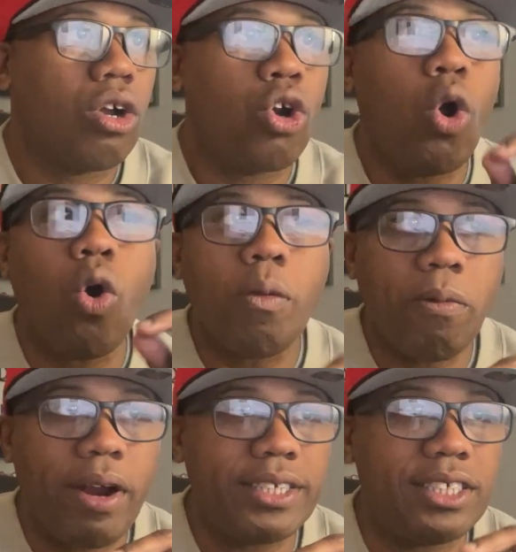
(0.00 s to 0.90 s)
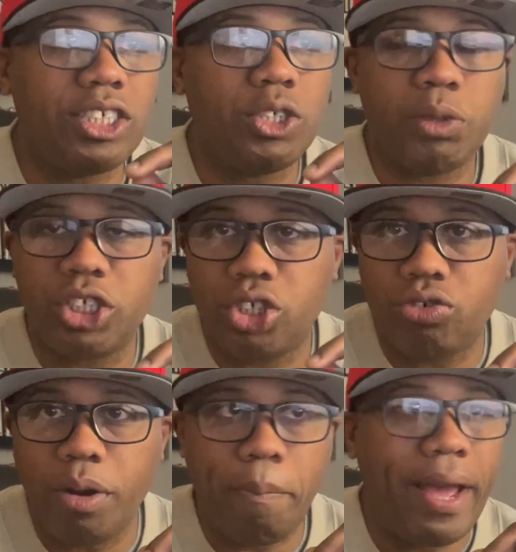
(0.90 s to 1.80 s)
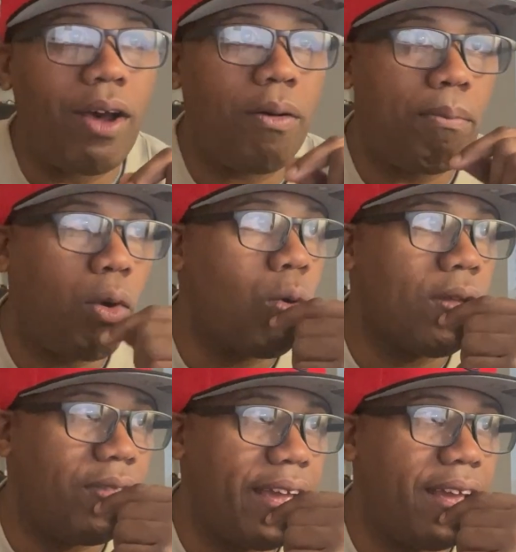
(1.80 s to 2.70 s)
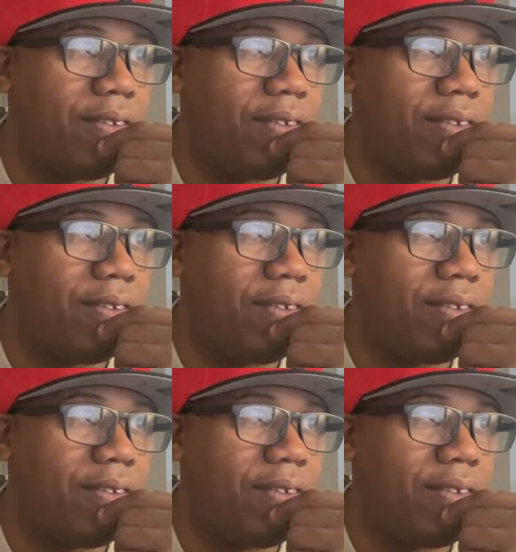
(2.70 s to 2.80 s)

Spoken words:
core prices, which strip out more than